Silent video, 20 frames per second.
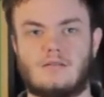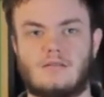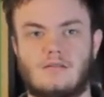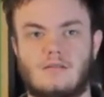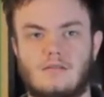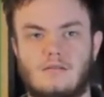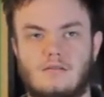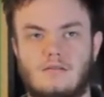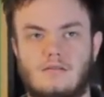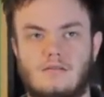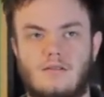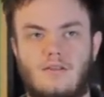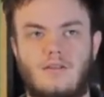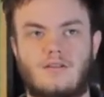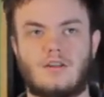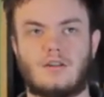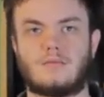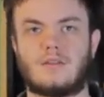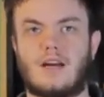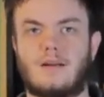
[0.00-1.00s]
or
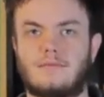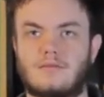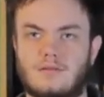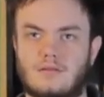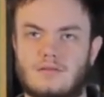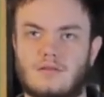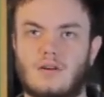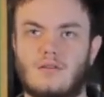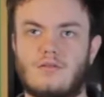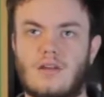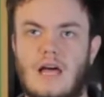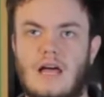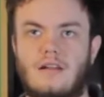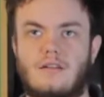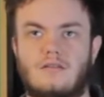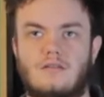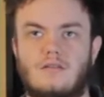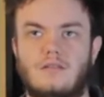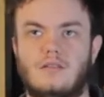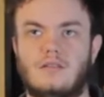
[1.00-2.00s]
sometimes go
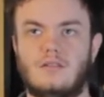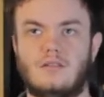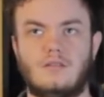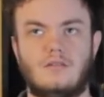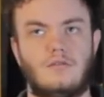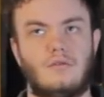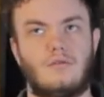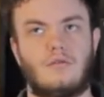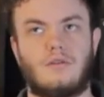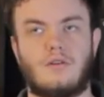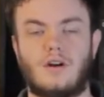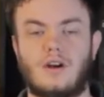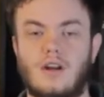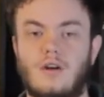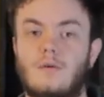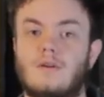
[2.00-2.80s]
down to 30,